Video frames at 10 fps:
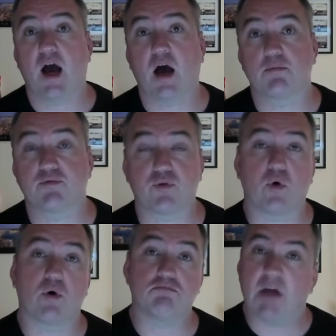
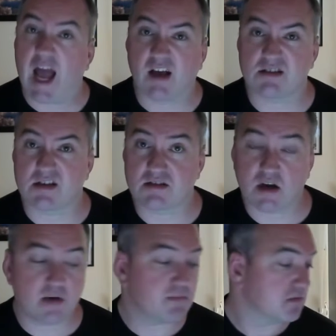for hours at a
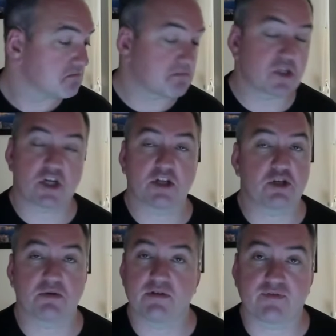time. I can certainly
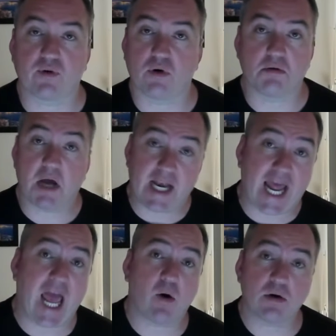do it for an
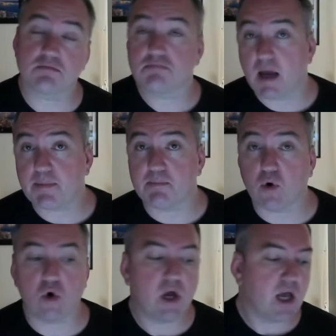hour, maybe
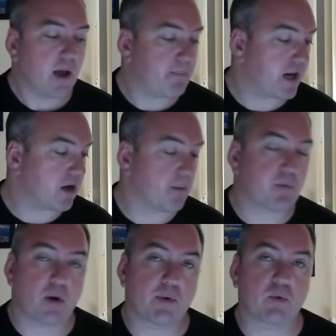more, but I
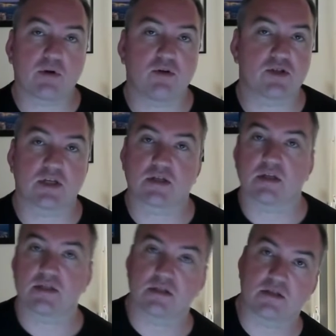probably wouldn't use it to
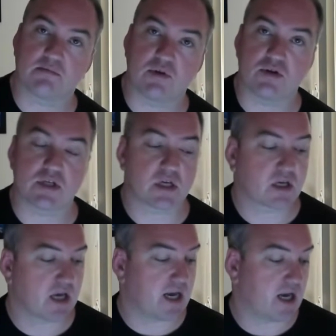listen to
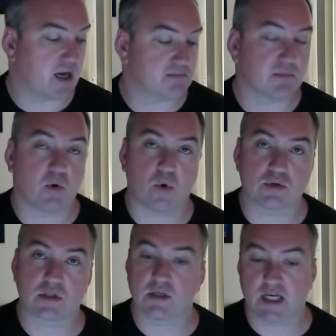music or
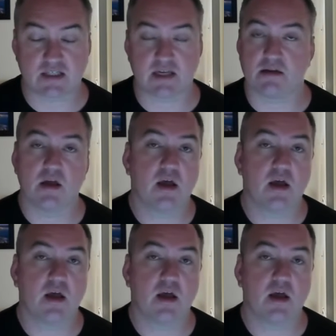to, as I said,